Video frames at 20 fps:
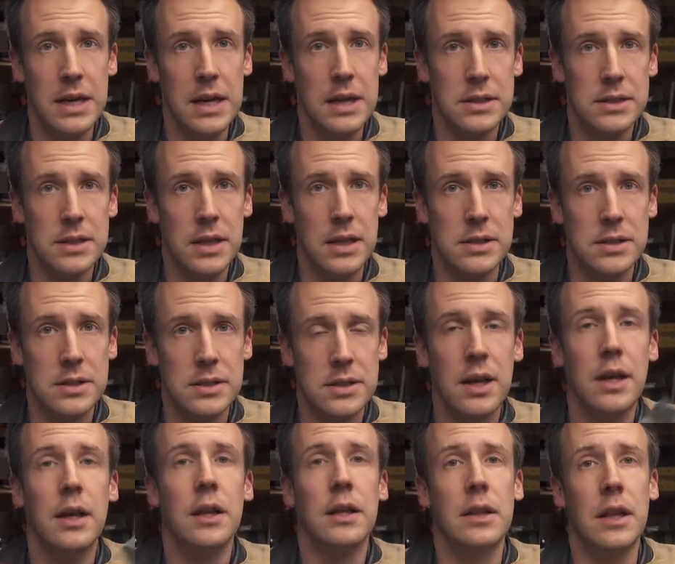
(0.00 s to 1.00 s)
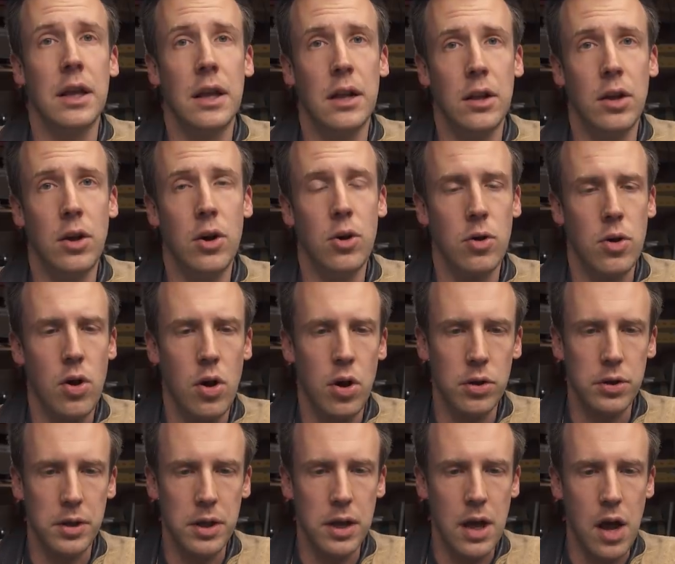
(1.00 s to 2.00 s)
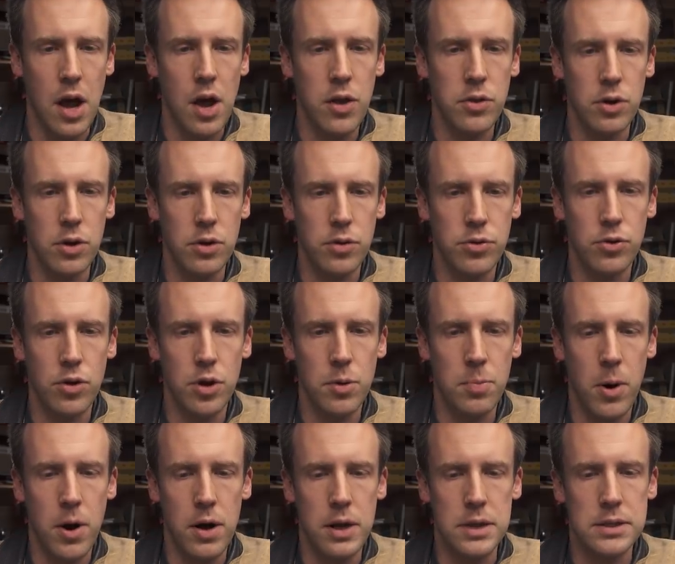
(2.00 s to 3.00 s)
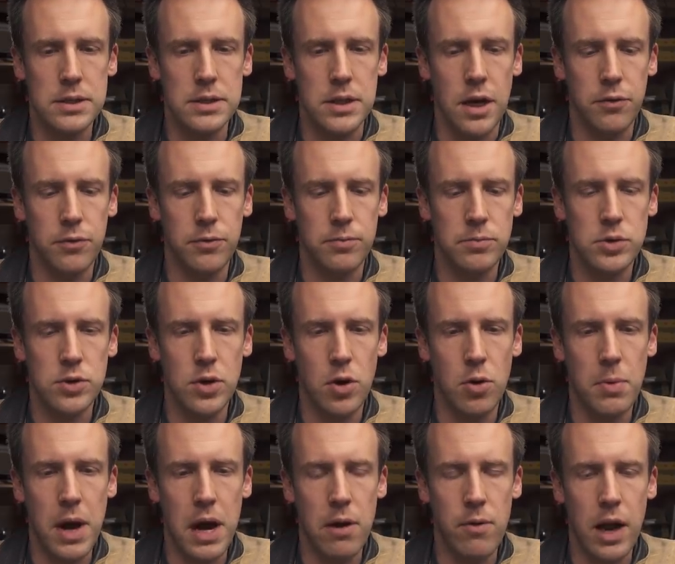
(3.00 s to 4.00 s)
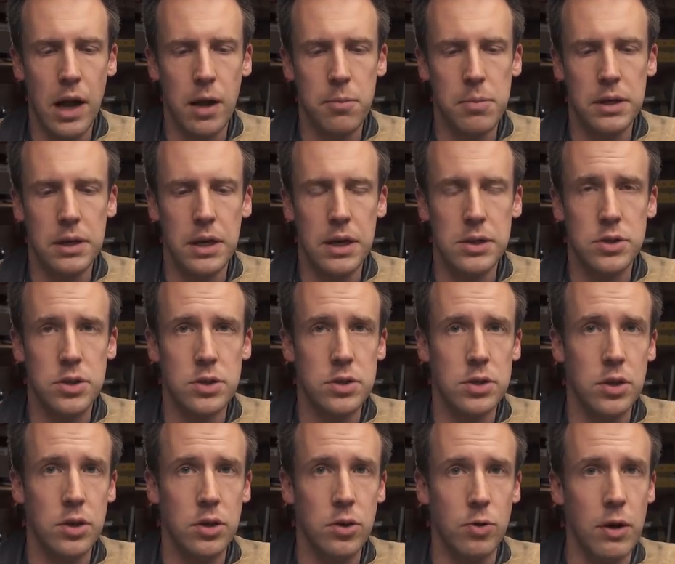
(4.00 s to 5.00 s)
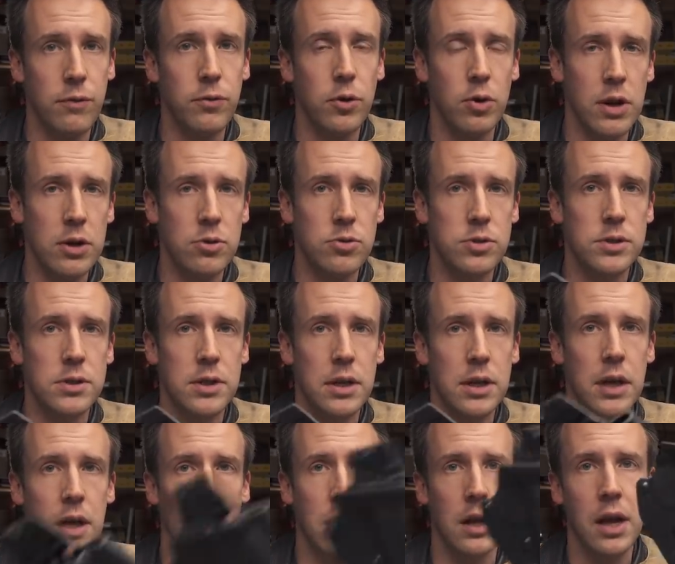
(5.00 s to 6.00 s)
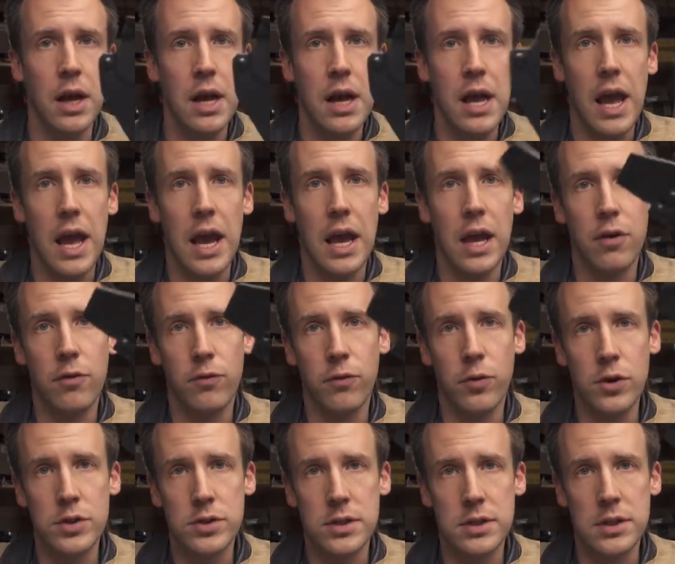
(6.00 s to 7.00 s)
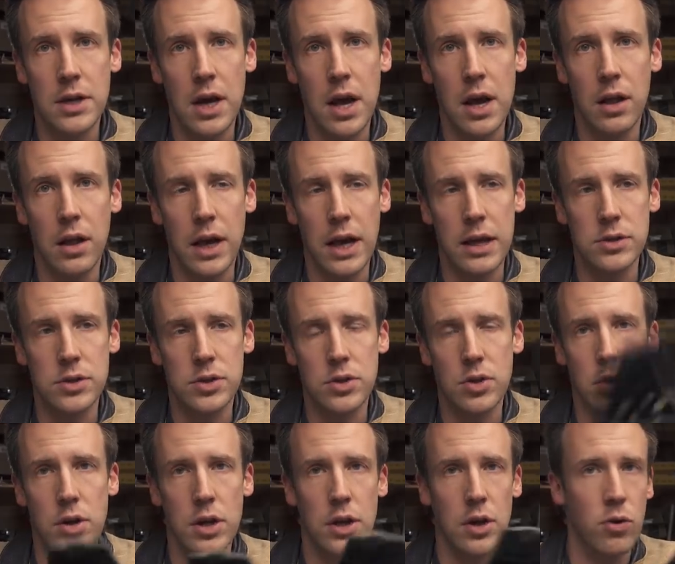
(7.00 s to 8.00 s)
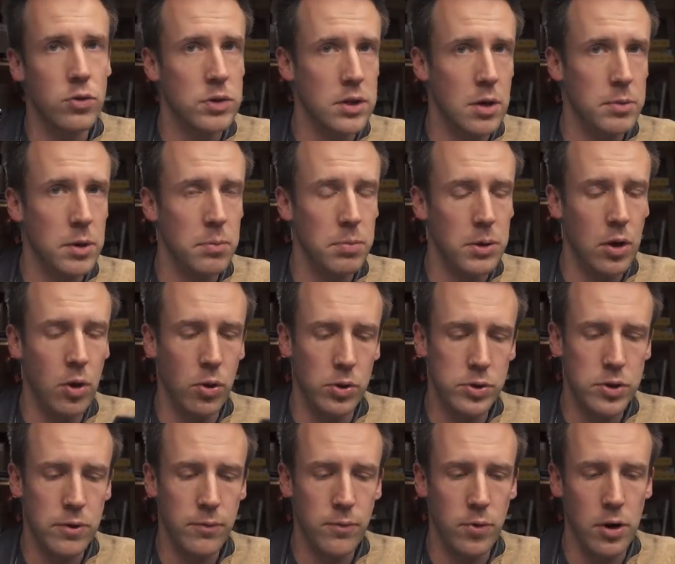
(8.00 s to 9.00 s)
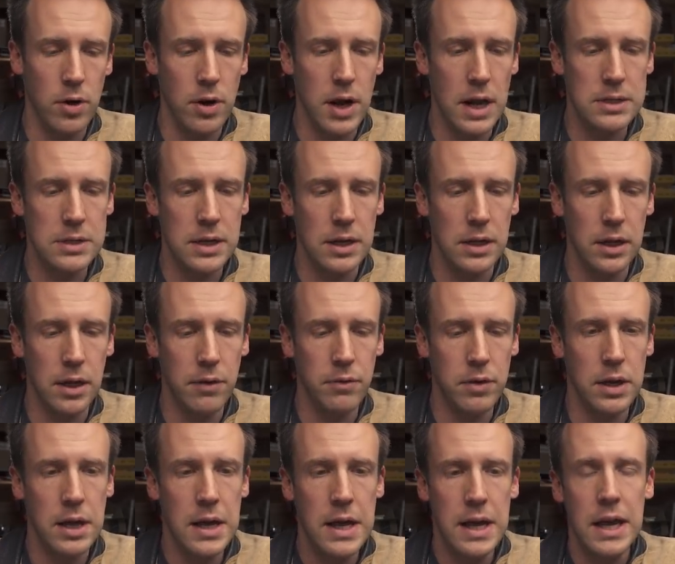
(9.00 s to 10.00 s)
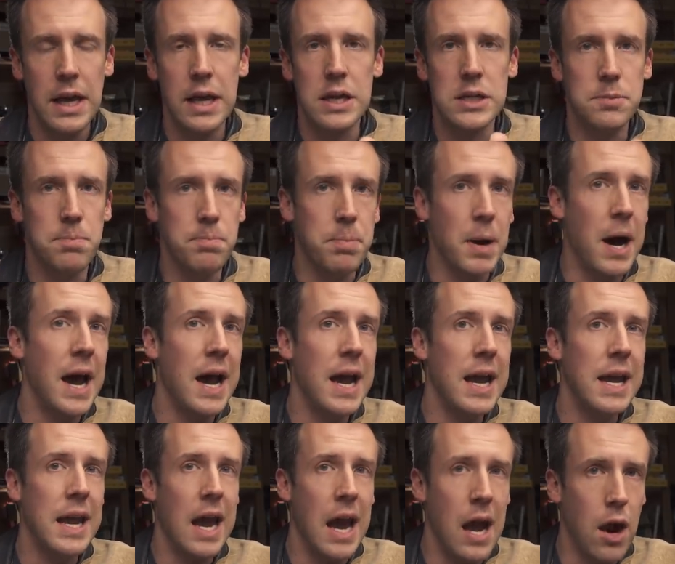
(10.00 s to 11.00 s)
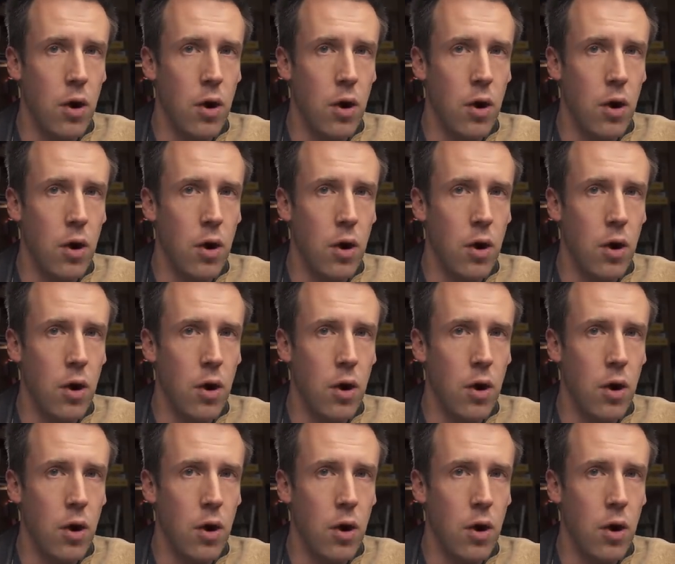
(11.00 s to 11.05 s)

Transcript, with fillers: that exists, let alone all the other third-party stuff. So my recommendation to you, if you're interested in a versatile and sturdy O W B holster for your nineteen eleven, is buy